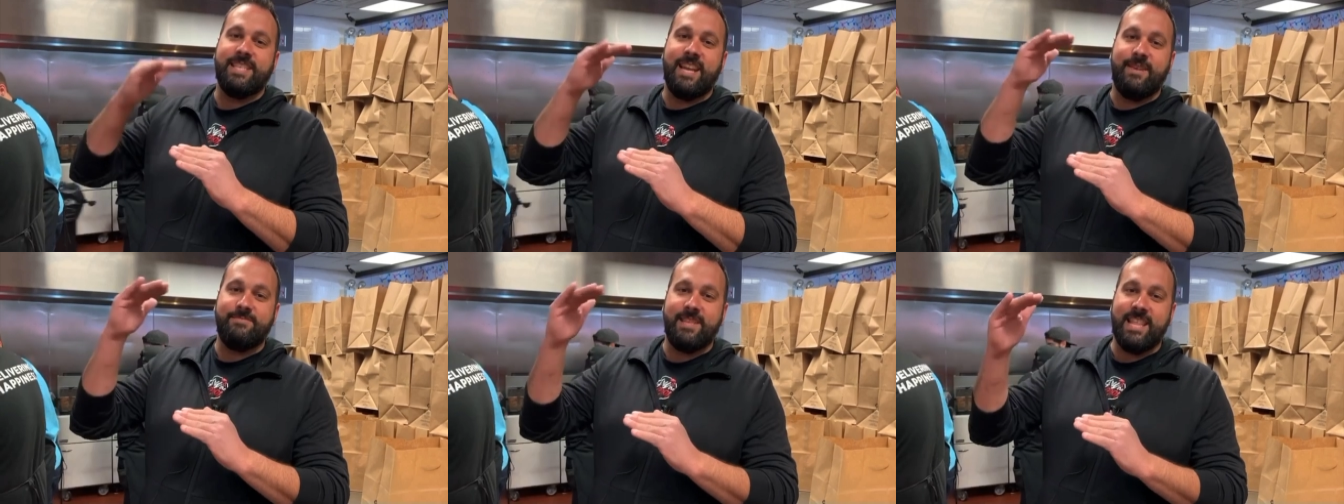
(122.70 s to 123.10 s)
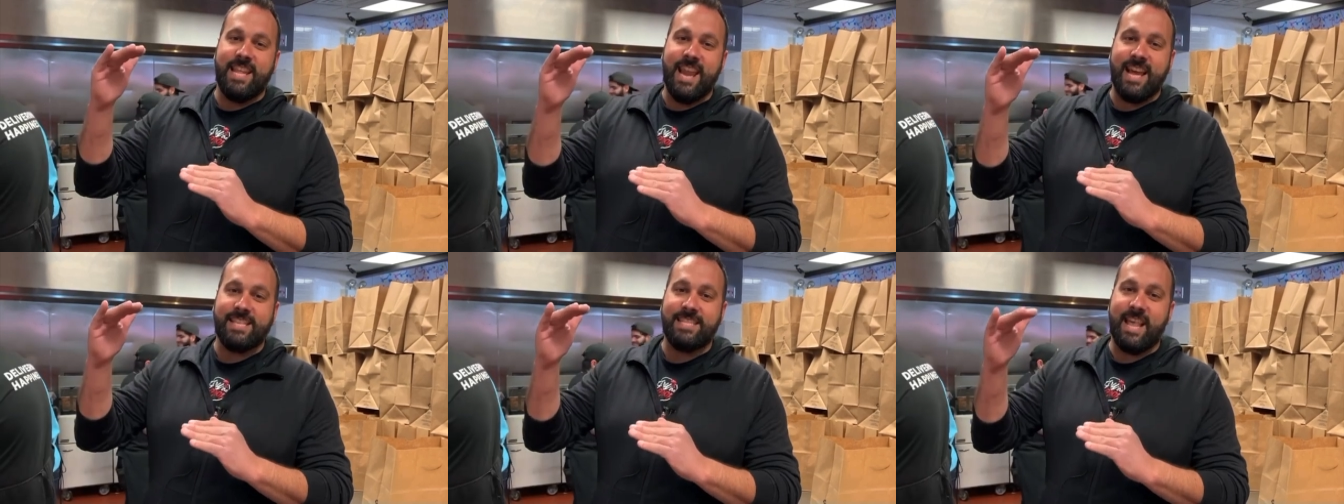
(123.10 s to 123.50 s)
up to the
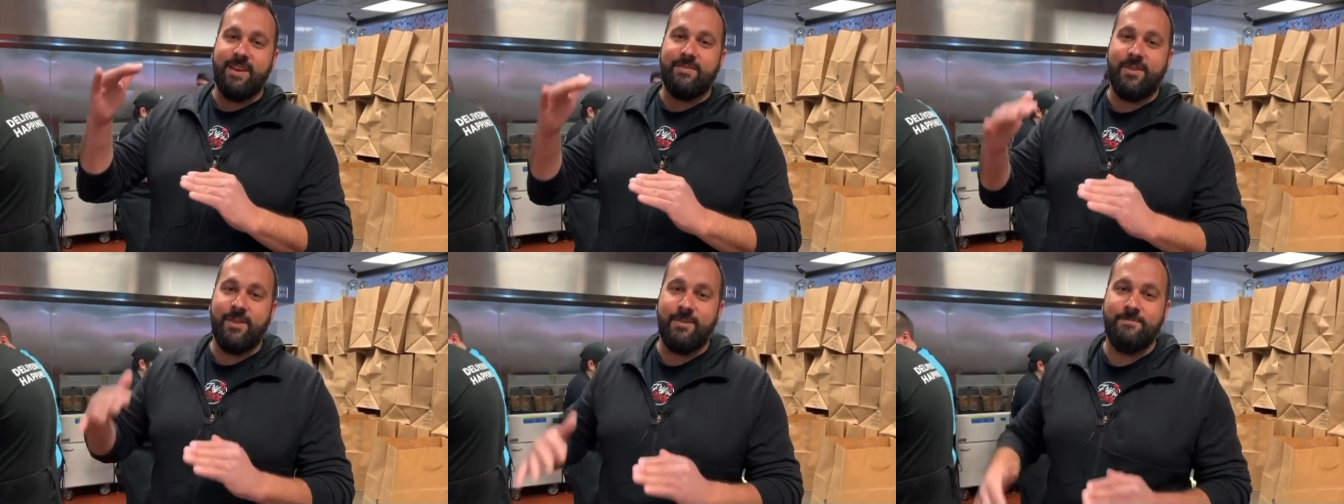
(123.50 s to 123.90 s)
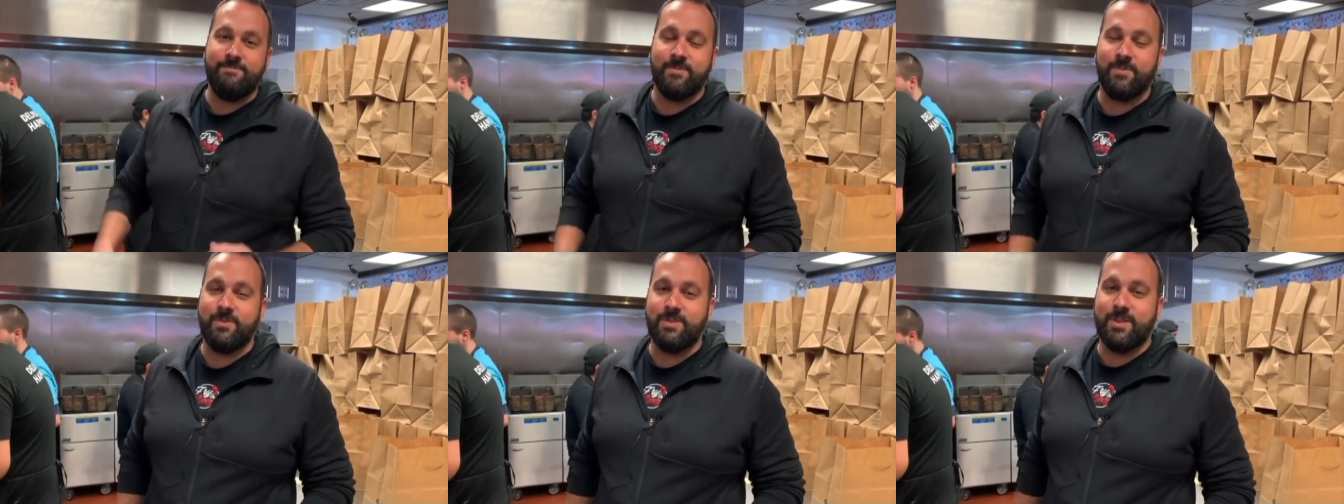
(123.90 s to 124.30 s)
next level,
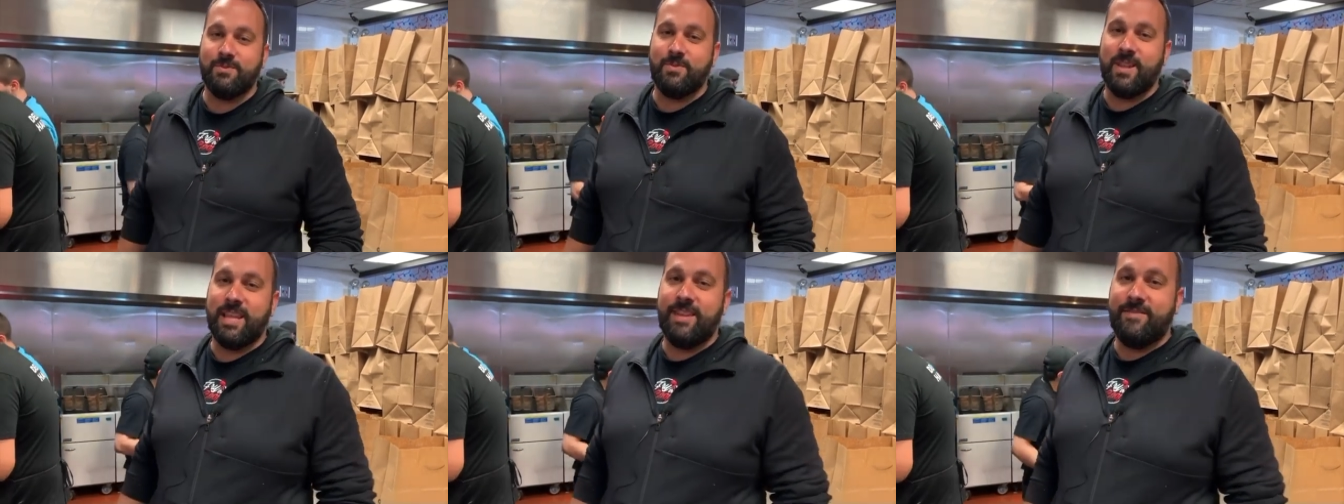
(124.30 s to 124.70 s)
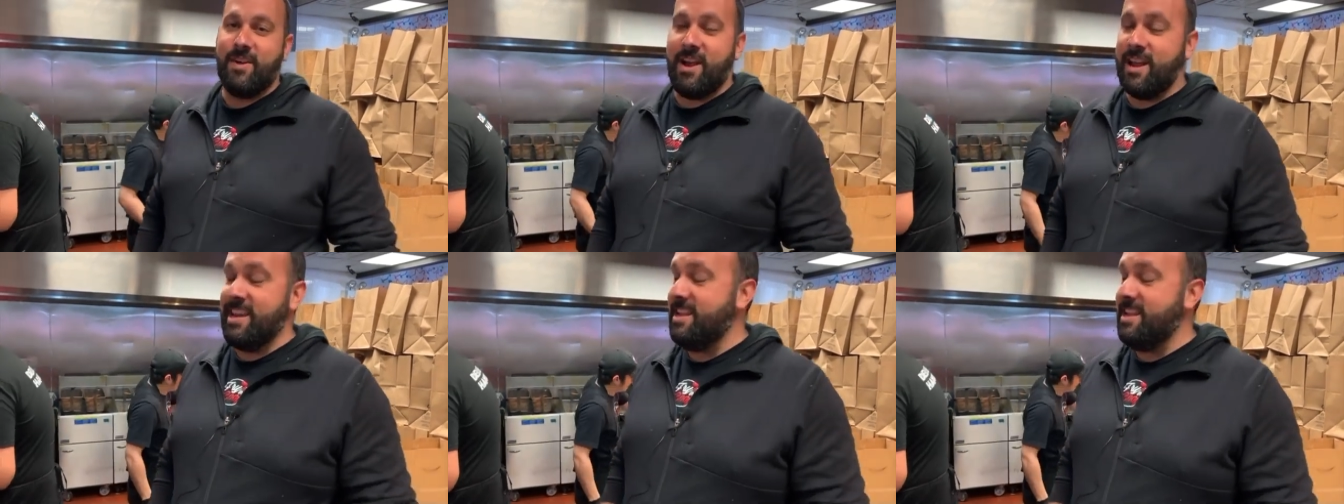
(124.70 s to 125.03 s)
which is really fun.